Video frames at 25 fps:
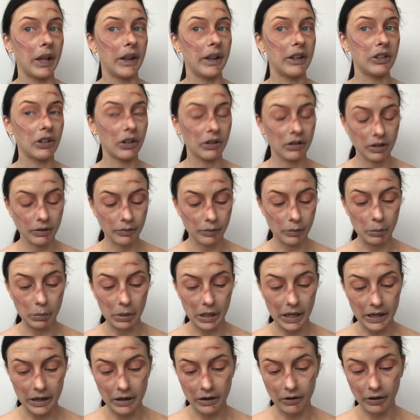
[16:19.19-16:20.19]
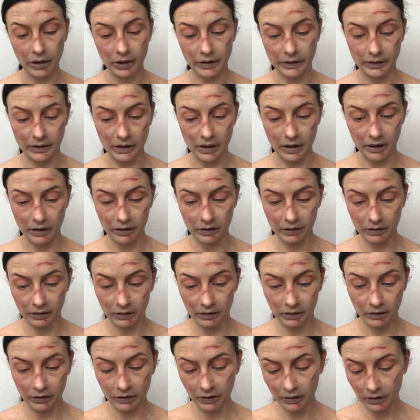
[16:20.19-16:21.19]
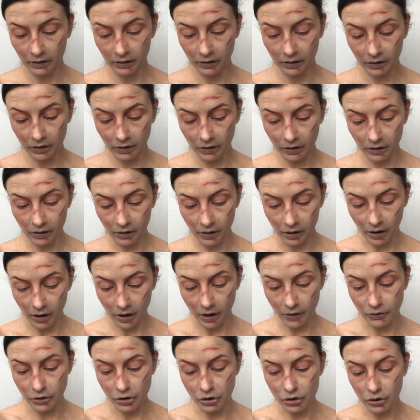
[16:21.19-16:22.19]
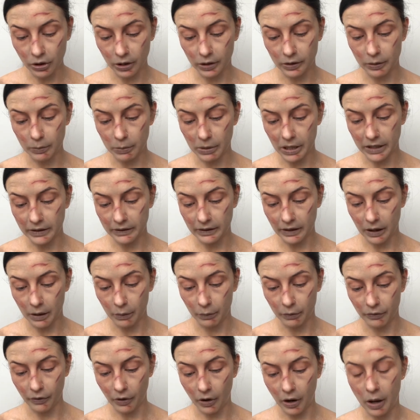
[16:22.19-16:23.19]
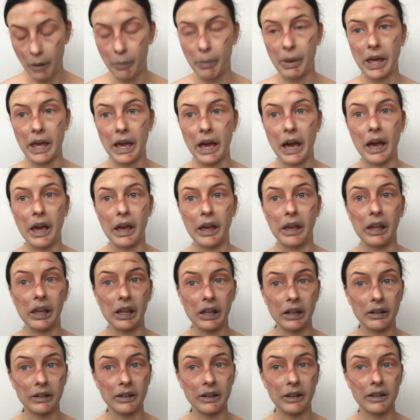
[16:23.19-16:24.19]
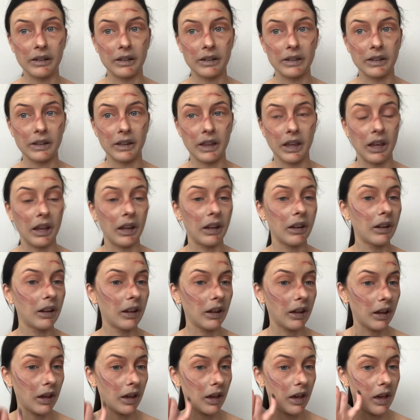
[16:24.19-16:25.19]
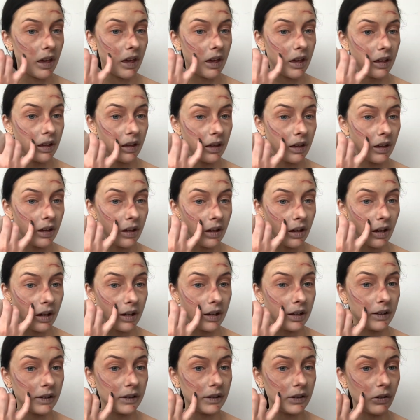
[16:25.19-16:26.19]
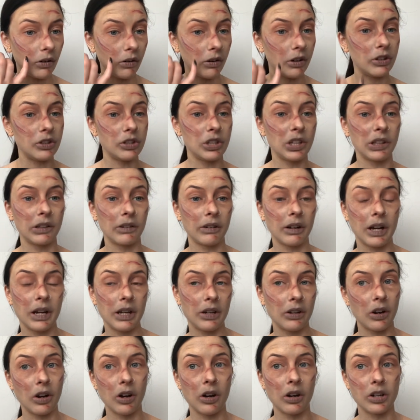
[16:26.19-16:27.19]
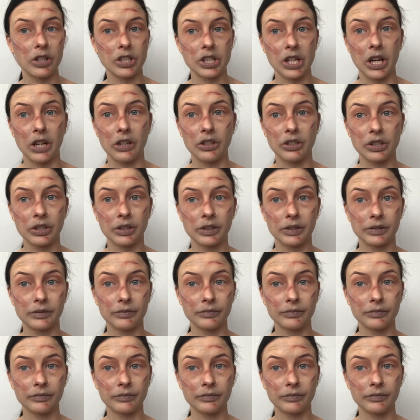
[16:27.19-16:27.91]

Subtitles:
They don't even blend nicely. I've just tried to blend it out with IPA into the skin here, and it's not, it's just created a harsh edge.